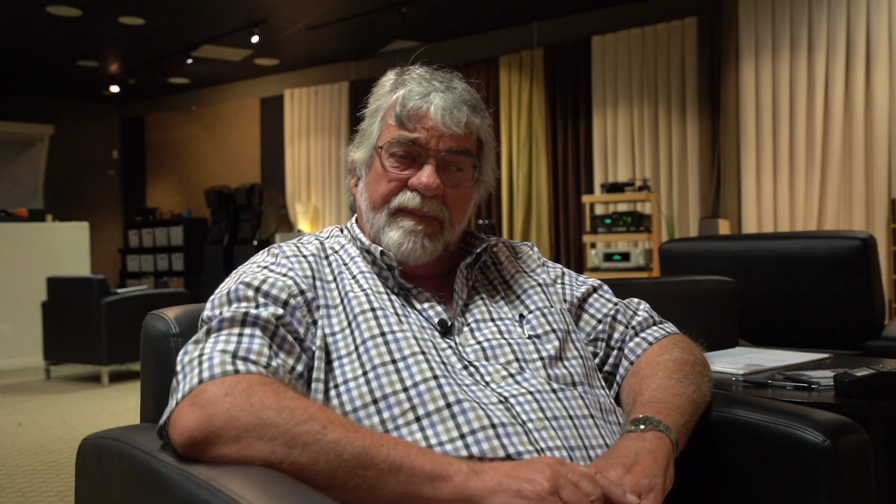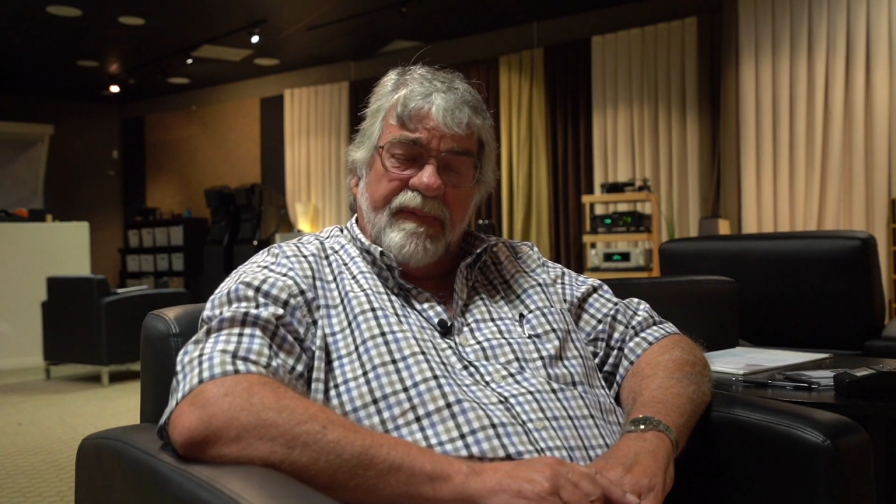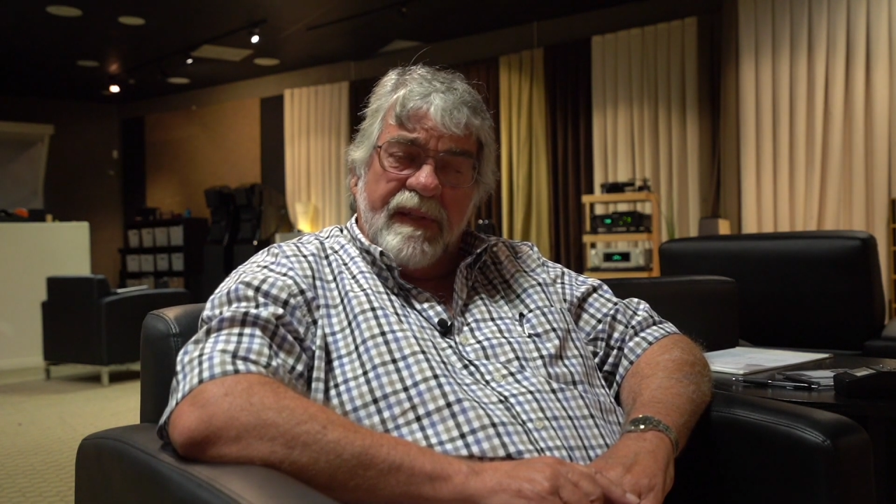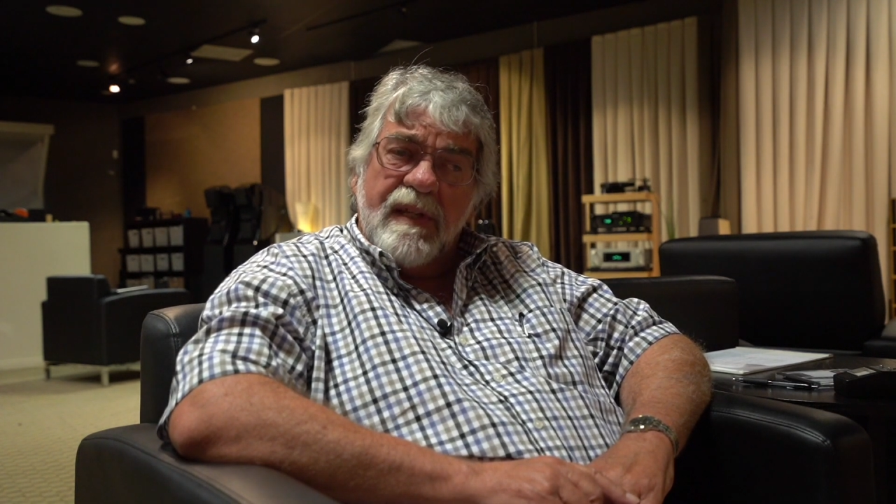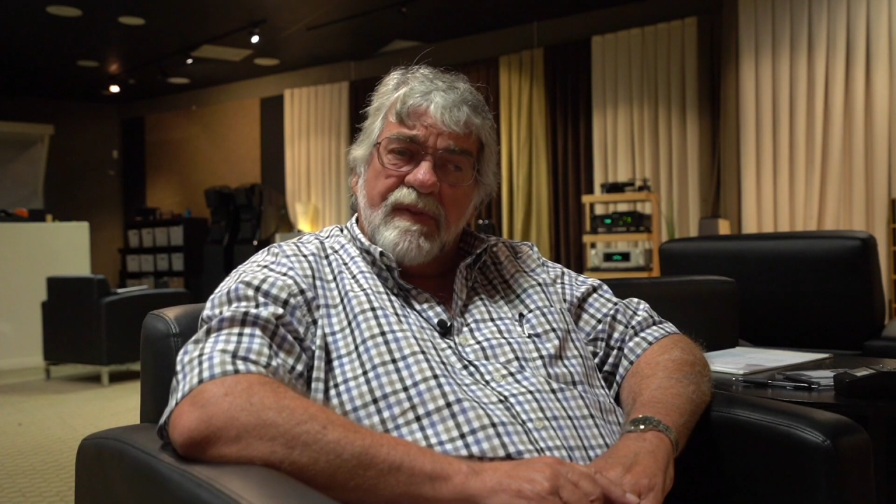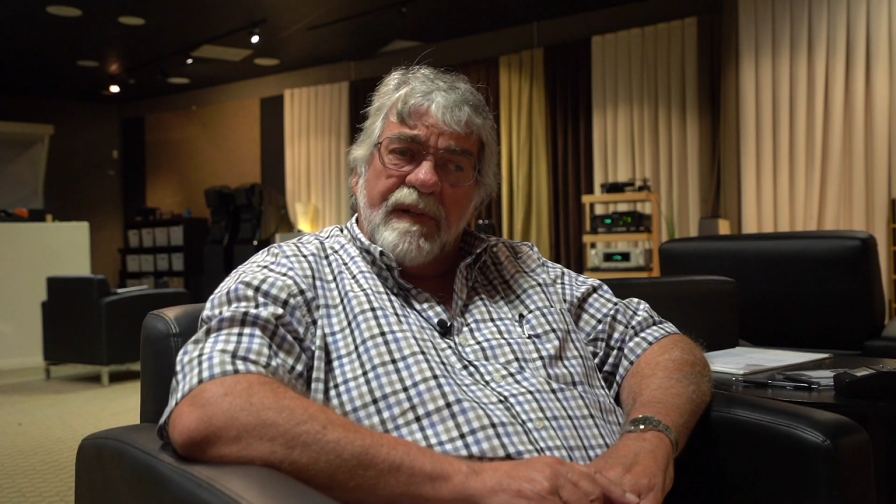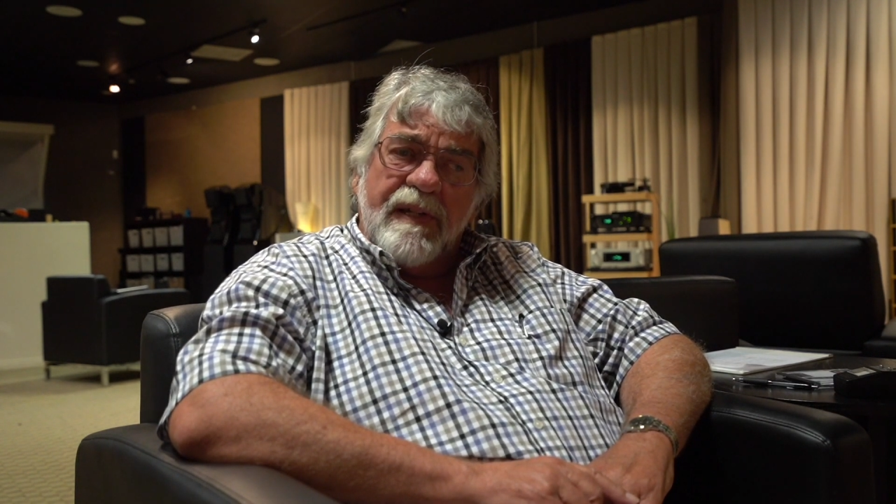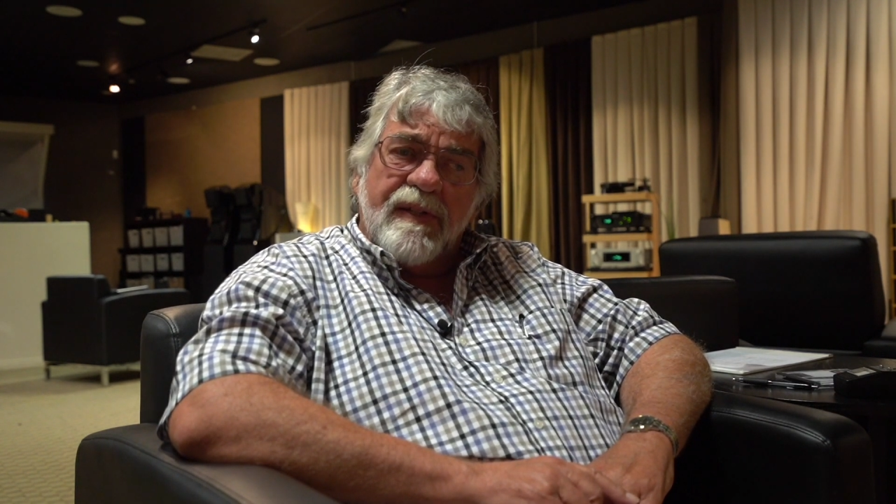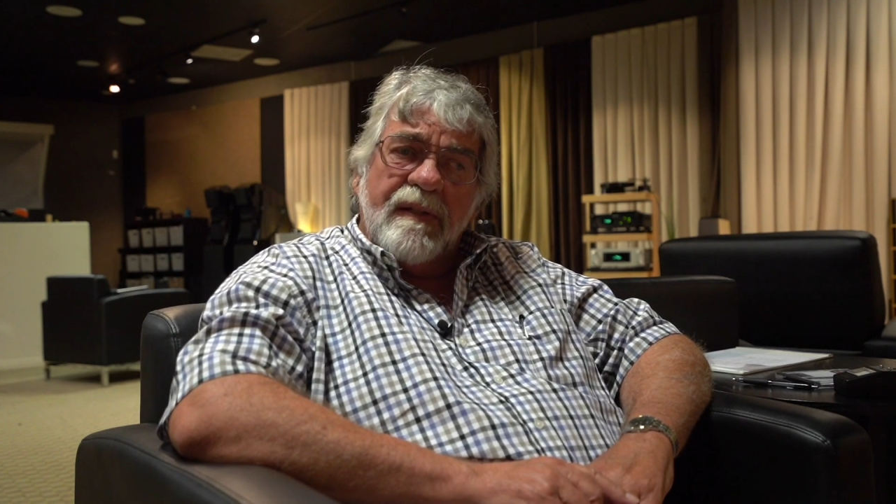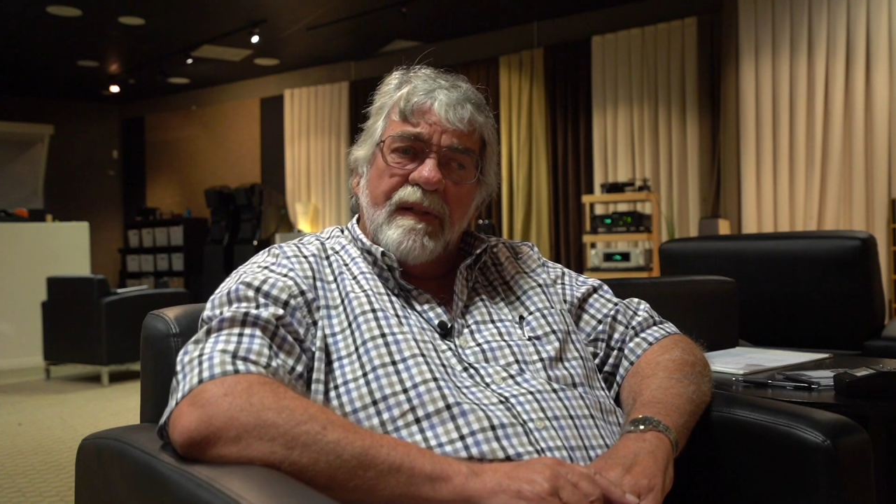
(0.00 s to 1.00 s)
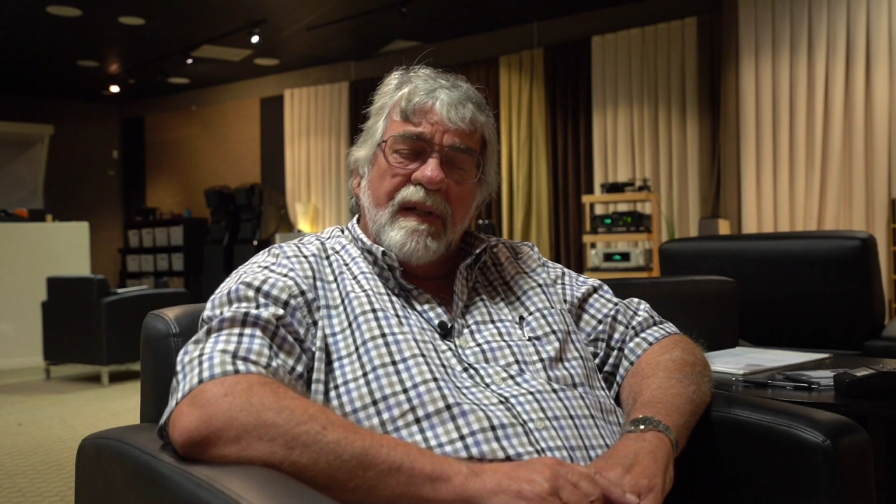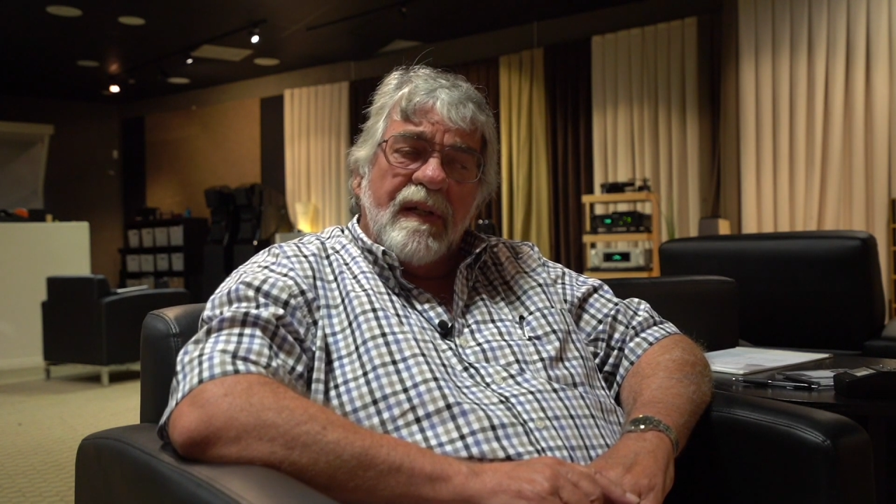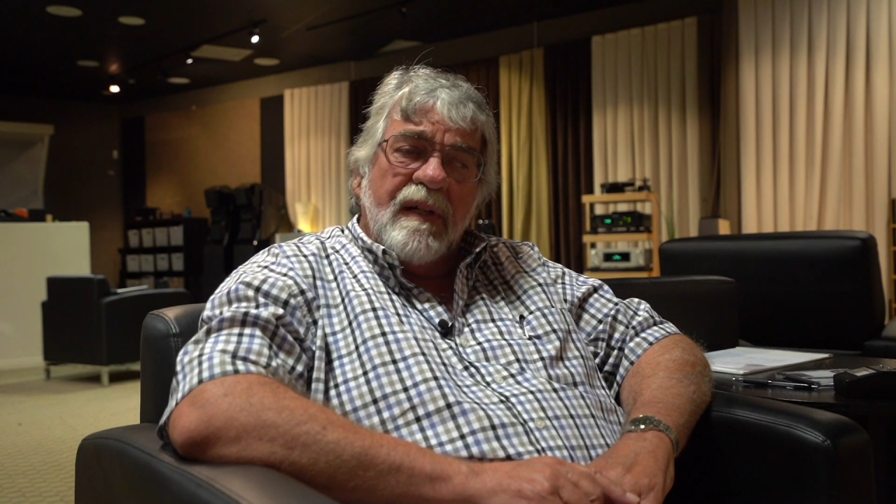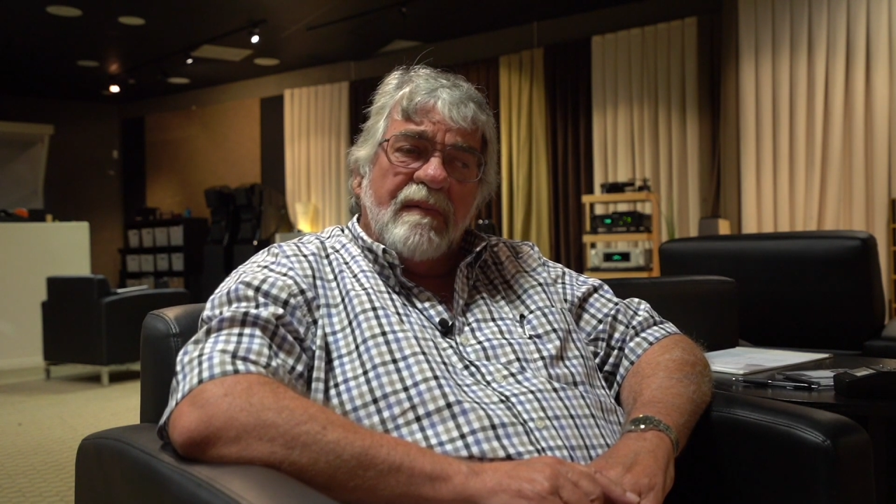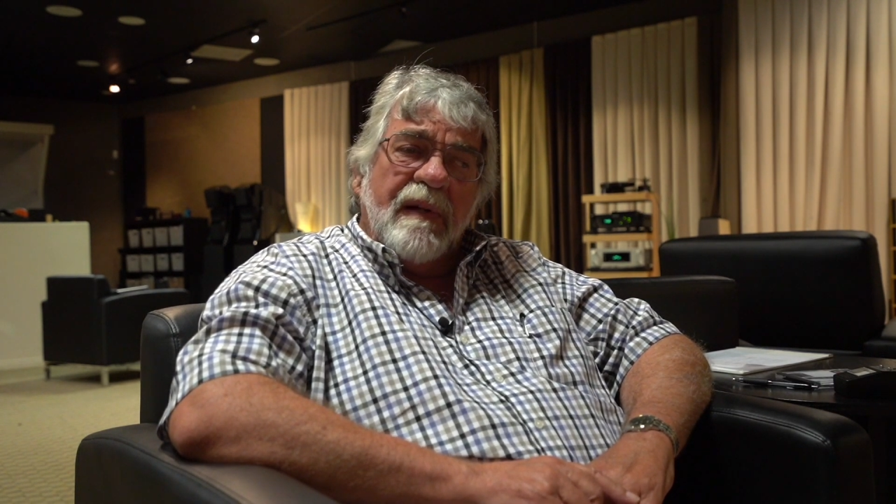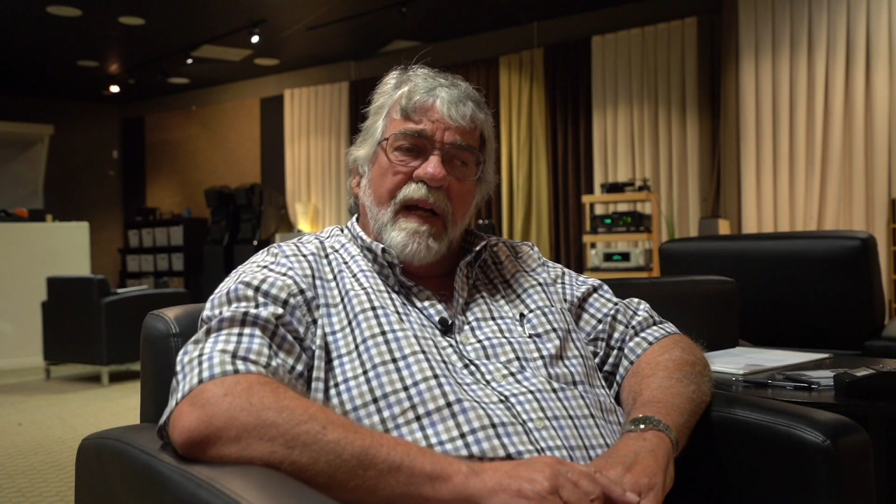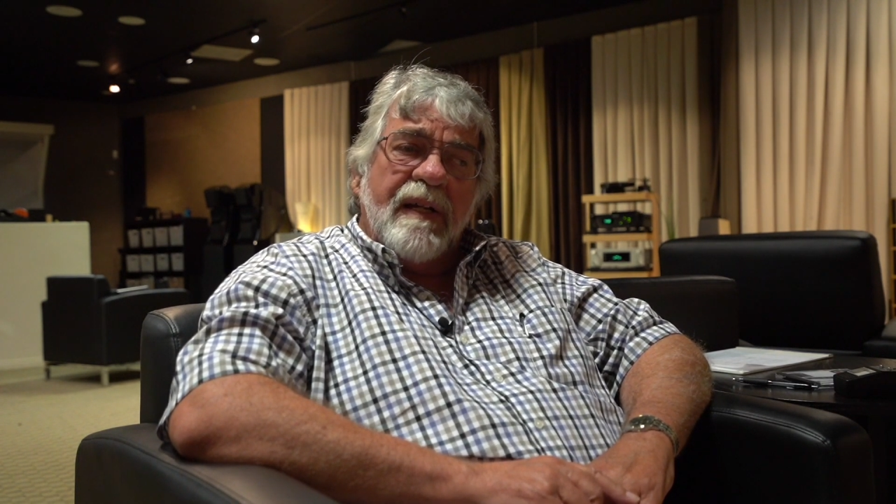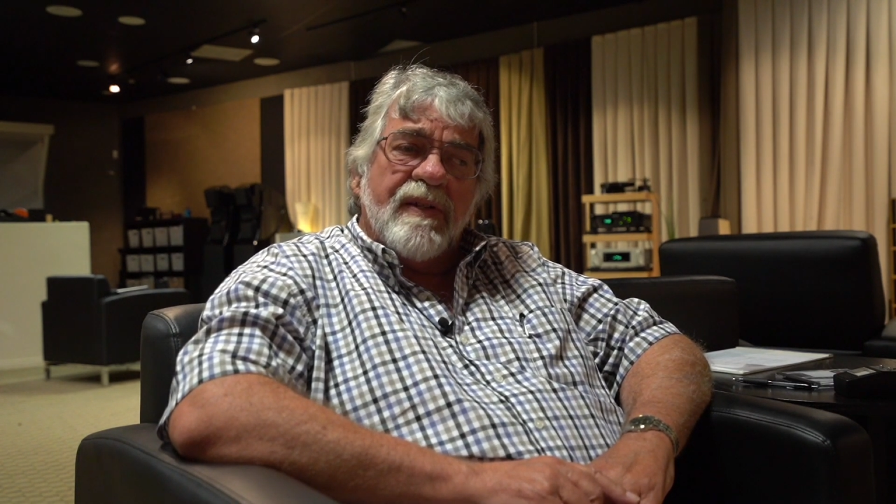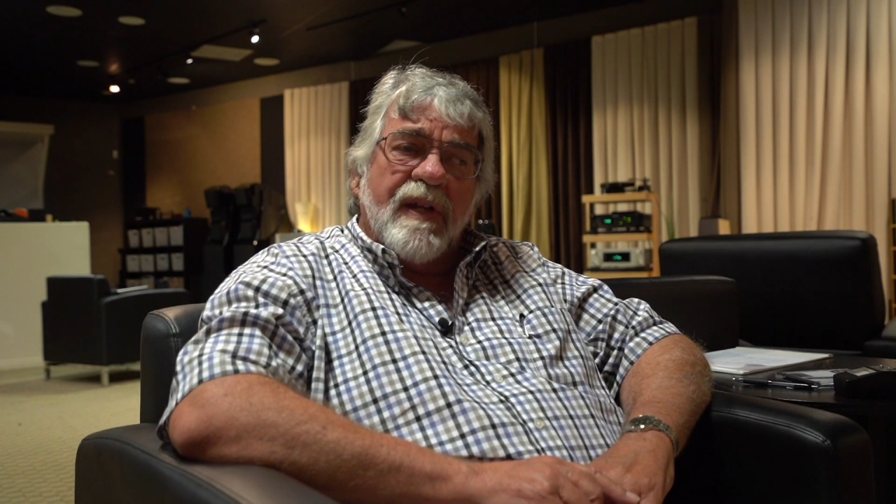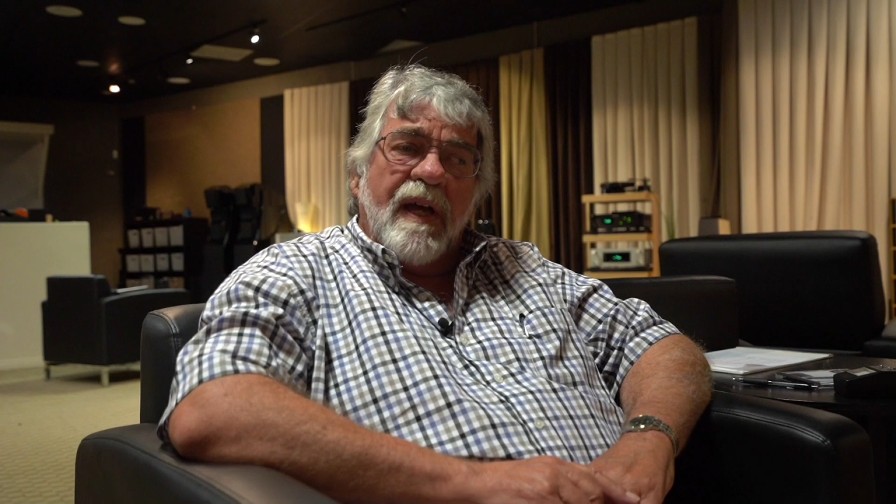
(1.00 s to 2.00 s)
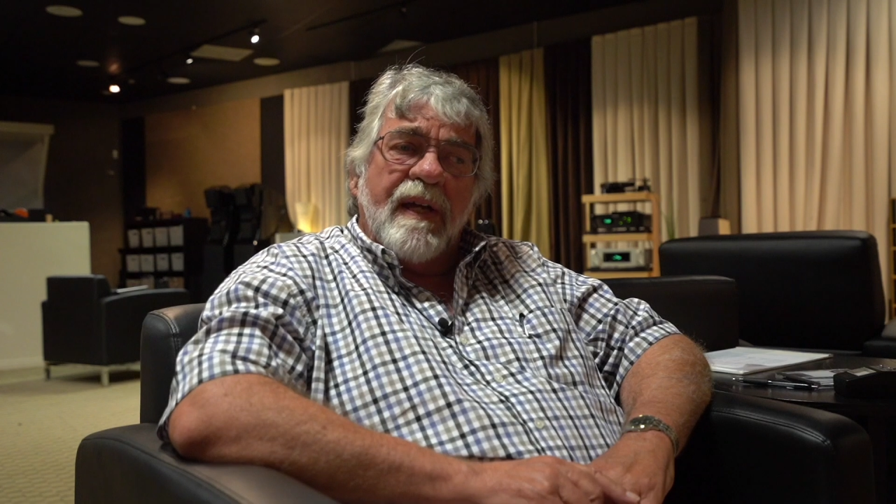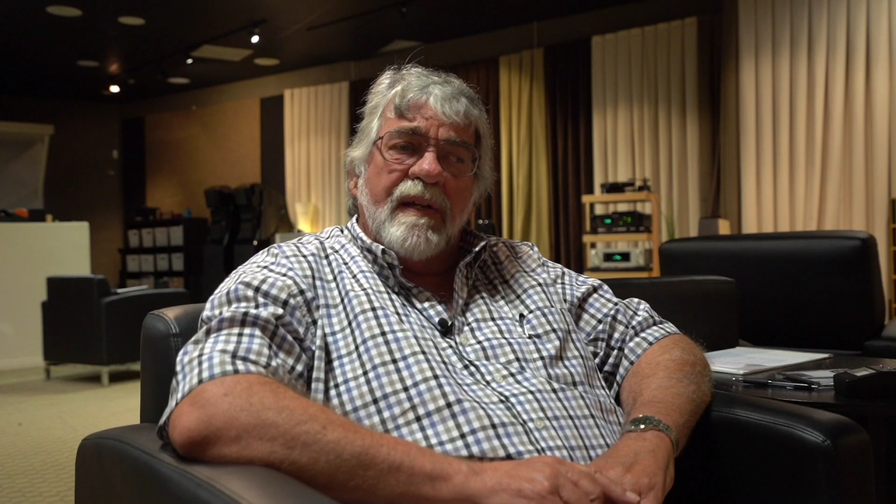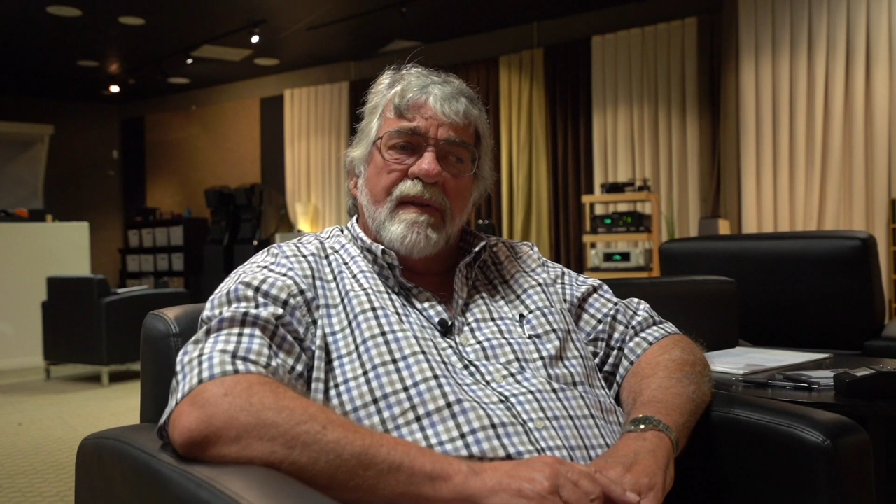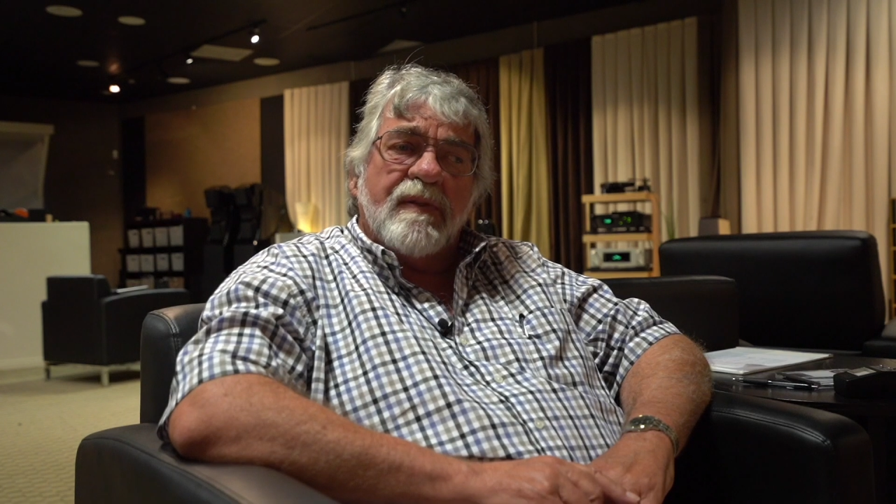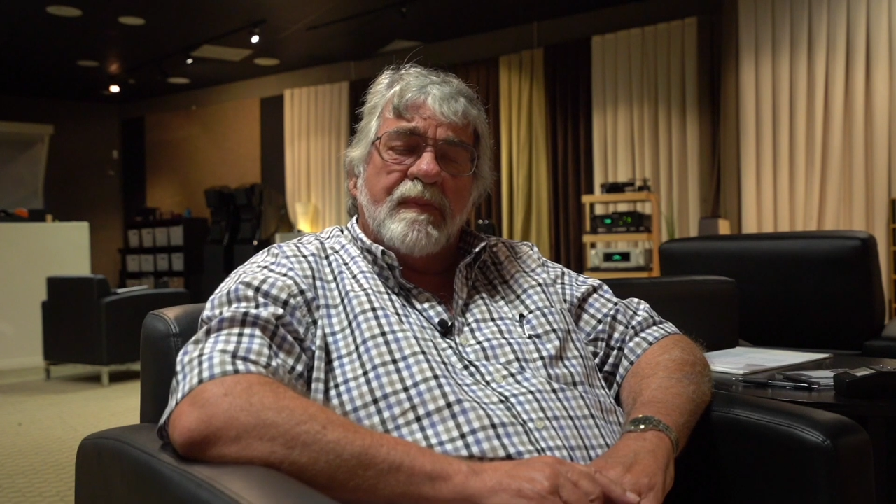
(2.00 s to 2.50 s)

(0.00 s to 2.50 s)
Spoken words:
For this reason, when I designed